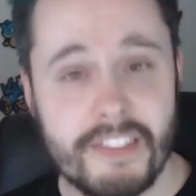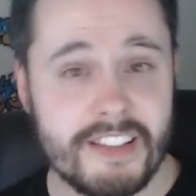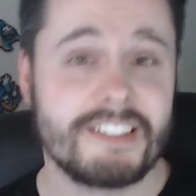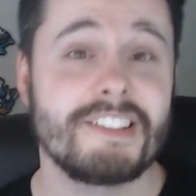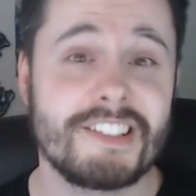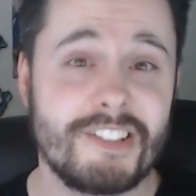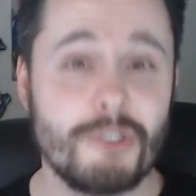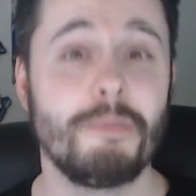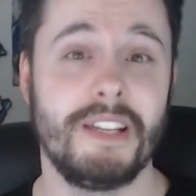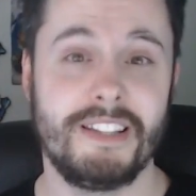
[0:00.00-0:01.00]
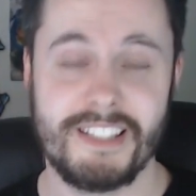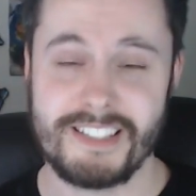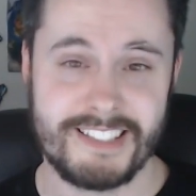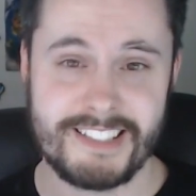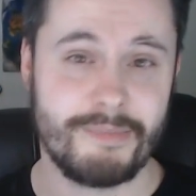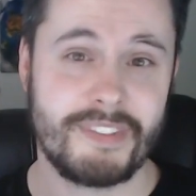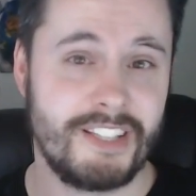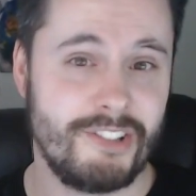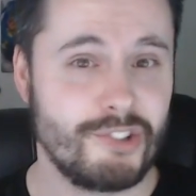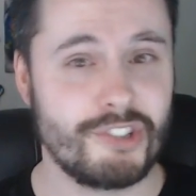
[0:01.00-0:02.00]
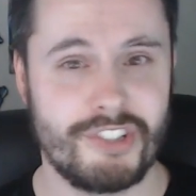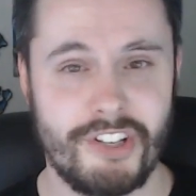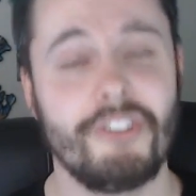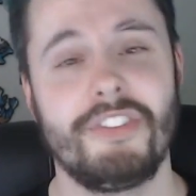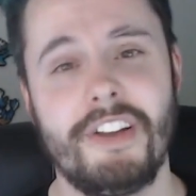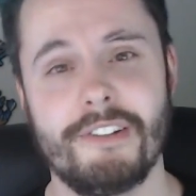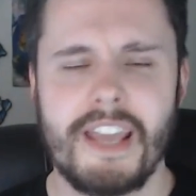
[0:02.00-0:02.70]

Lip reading: This is stupid. This is something you should not do.